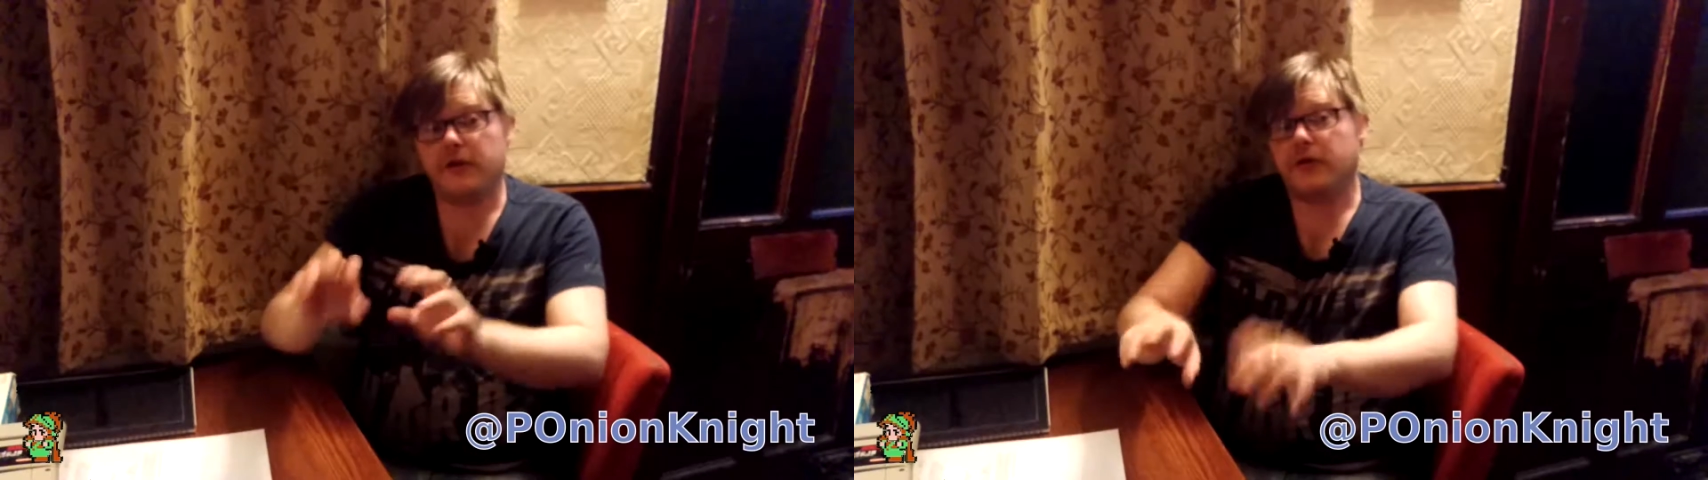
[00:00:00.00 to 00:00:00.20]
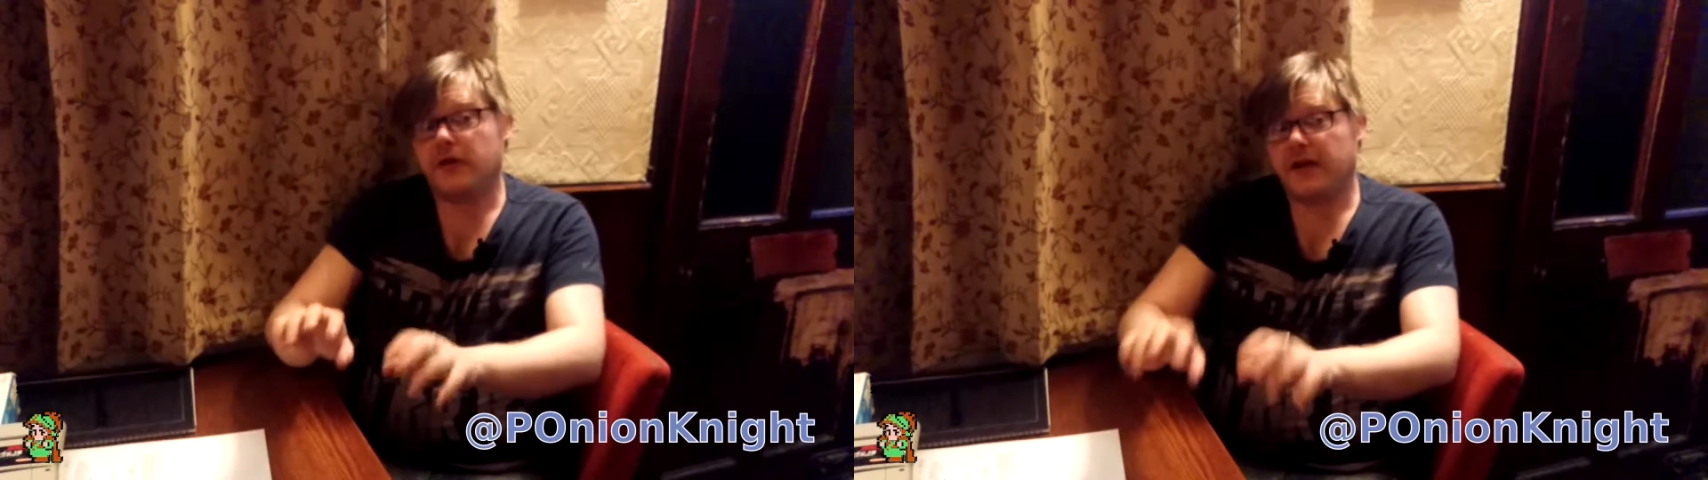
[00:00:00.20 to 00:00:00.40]

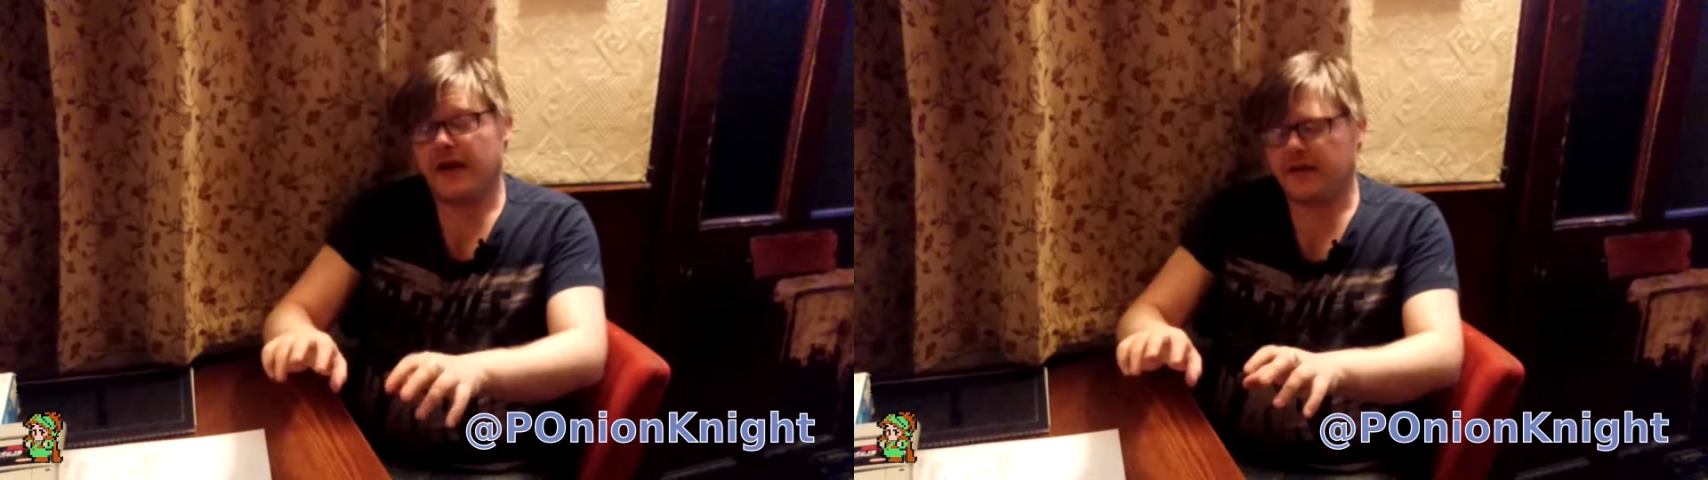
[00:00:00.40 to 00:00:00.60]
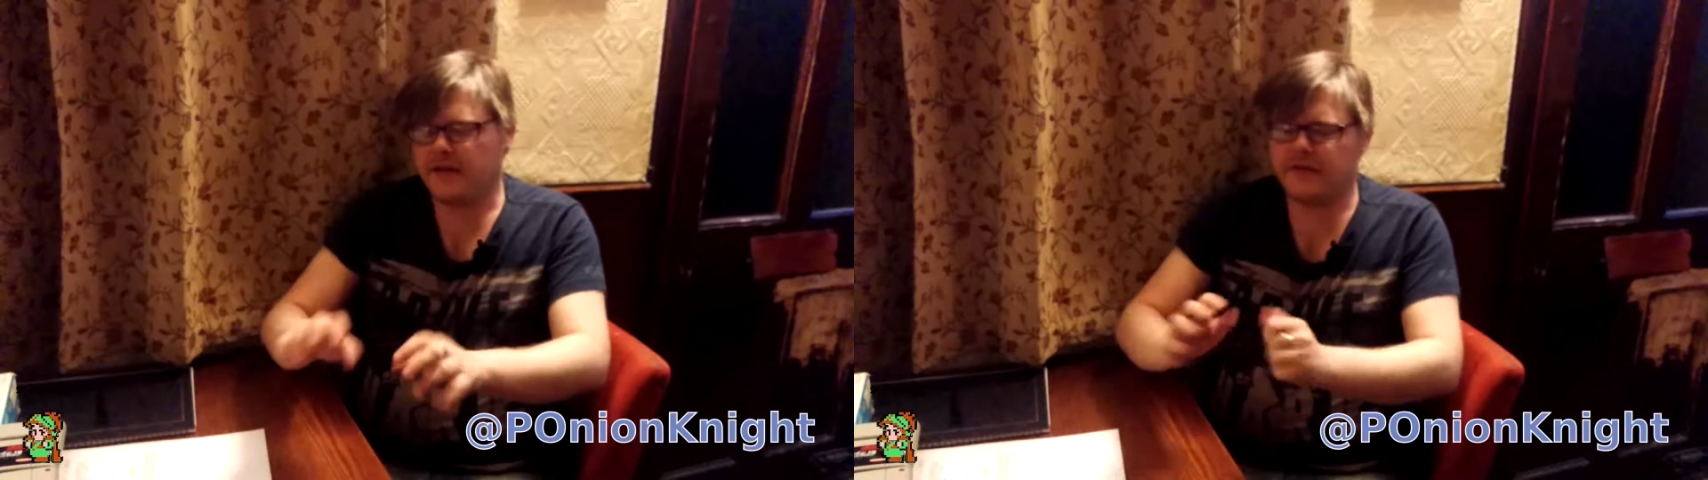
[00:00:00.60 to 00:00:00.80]
you can
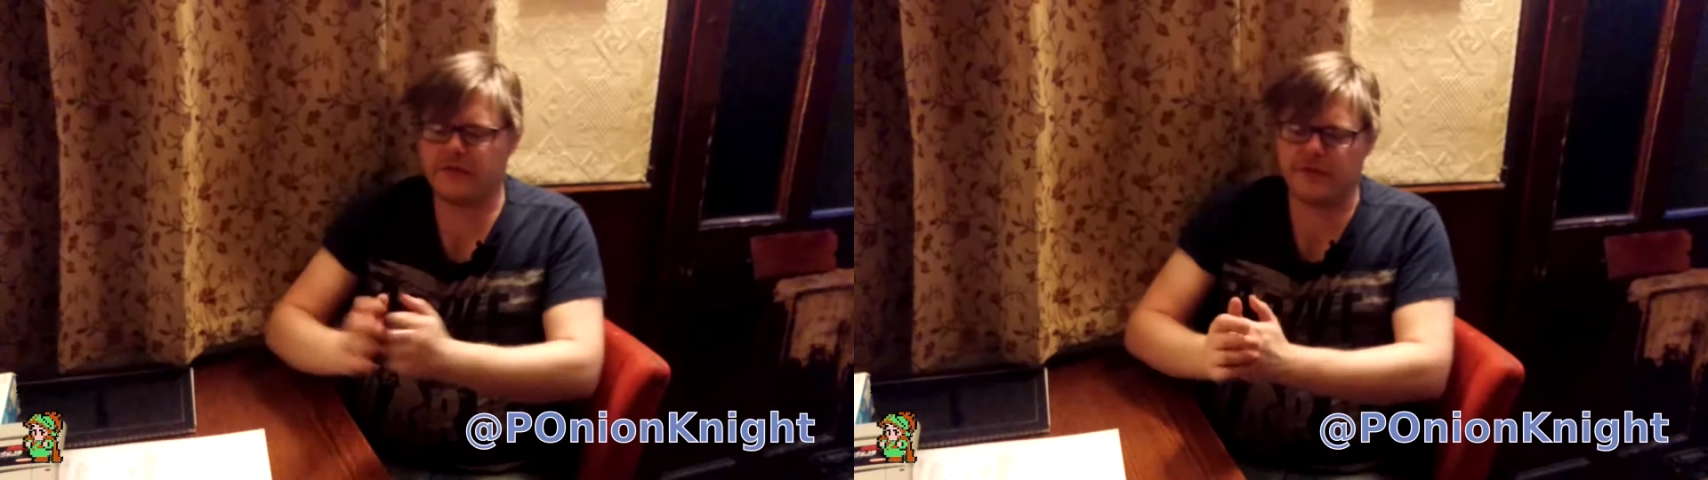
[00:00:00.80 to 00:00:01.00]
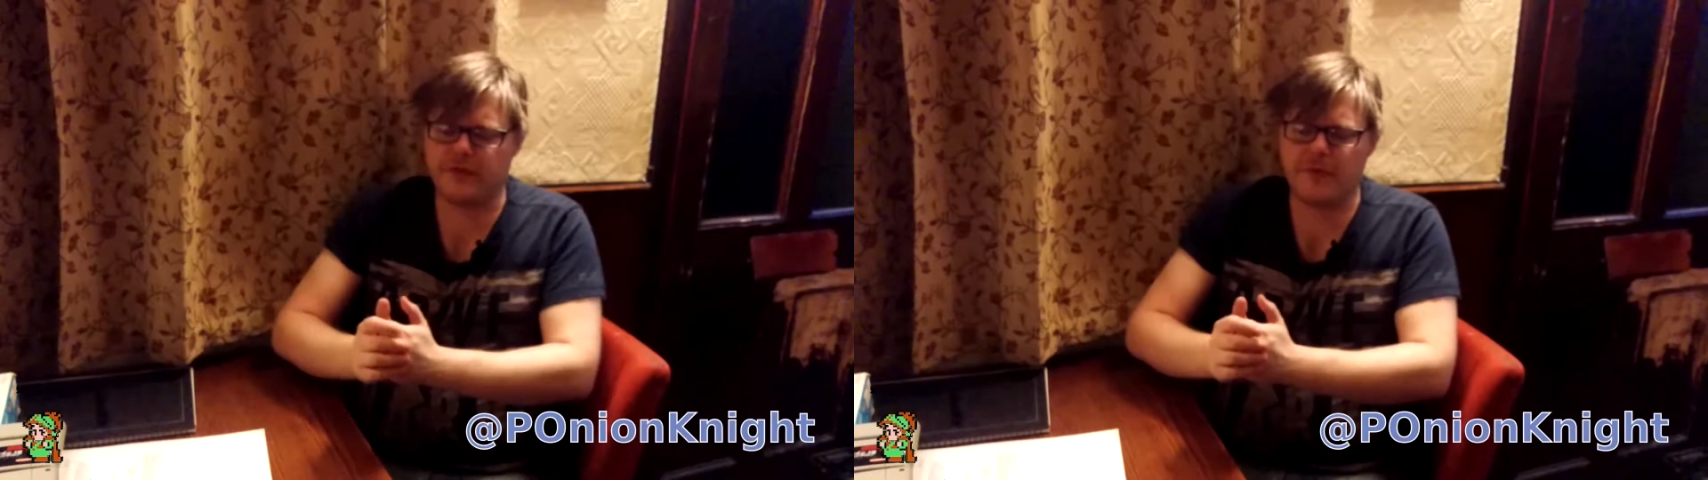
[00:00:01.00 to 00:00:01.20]
connect these
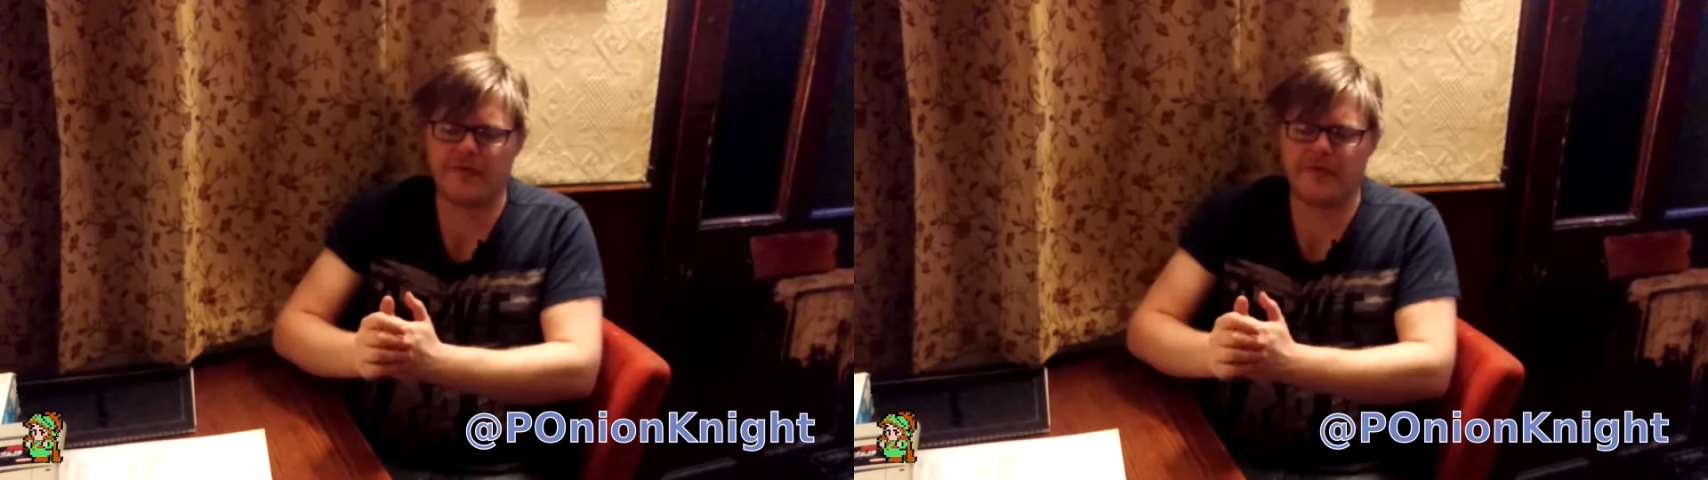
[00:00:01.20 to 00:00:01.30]
to a Super